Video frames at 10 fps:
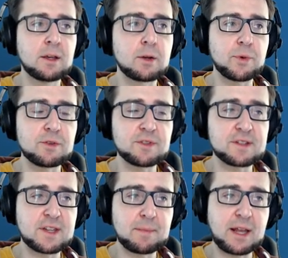We use the
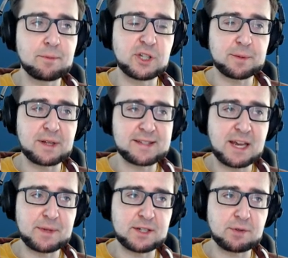same like multiple
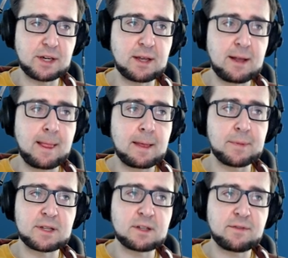assignment trick,
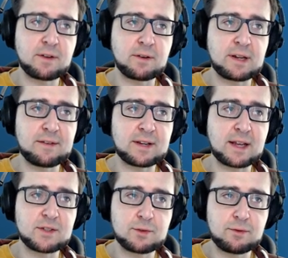but instead of having
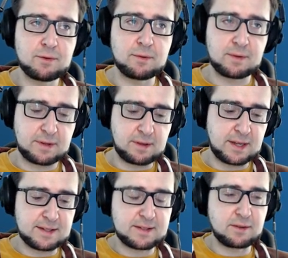like two
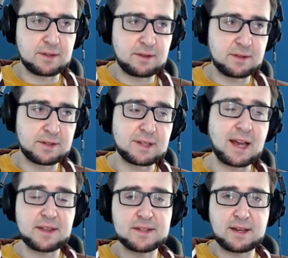things on, on the
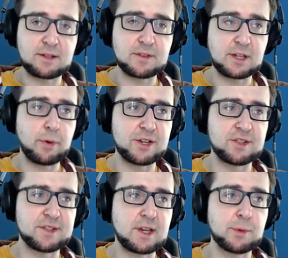other side of the equation
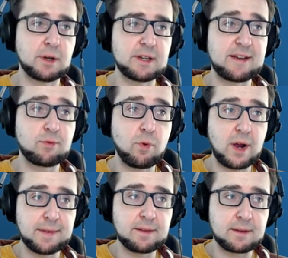sign, we only have
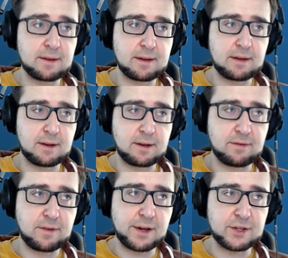one uh,
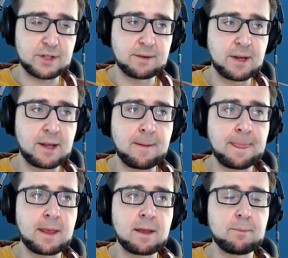function,
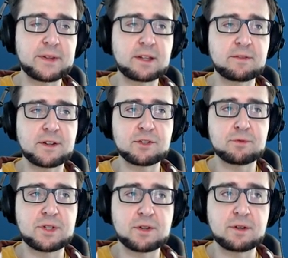but that the
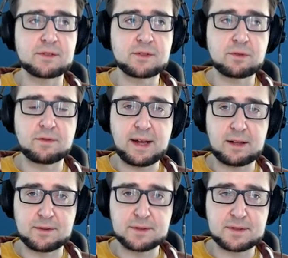function returns two
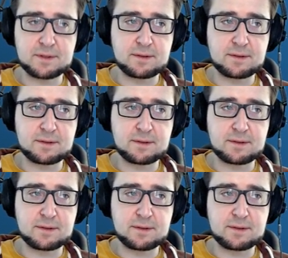values.